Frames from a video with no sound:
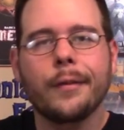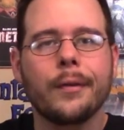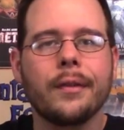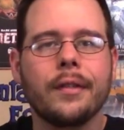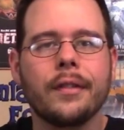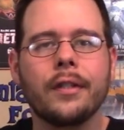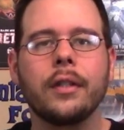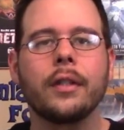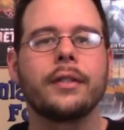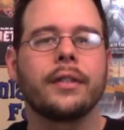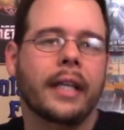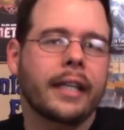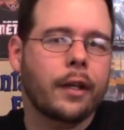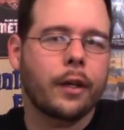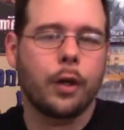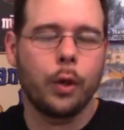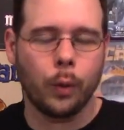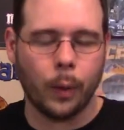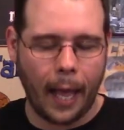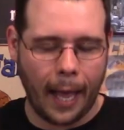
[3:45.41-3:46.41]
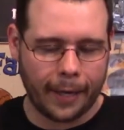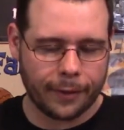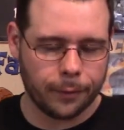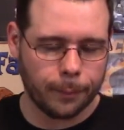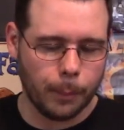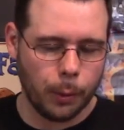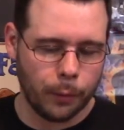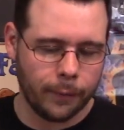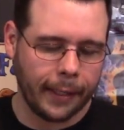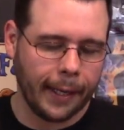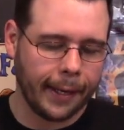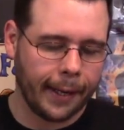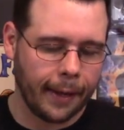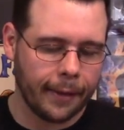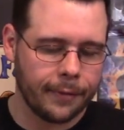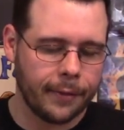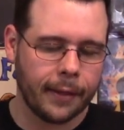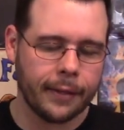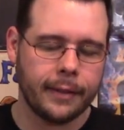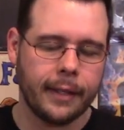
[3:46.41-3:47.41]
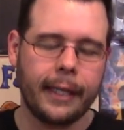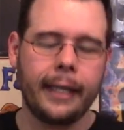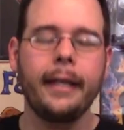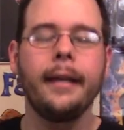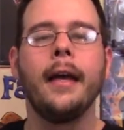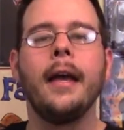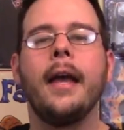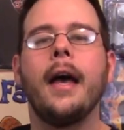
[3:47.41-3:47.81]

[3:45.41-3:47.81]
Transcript: so it just looks like a cool action movie. I guess that's neat.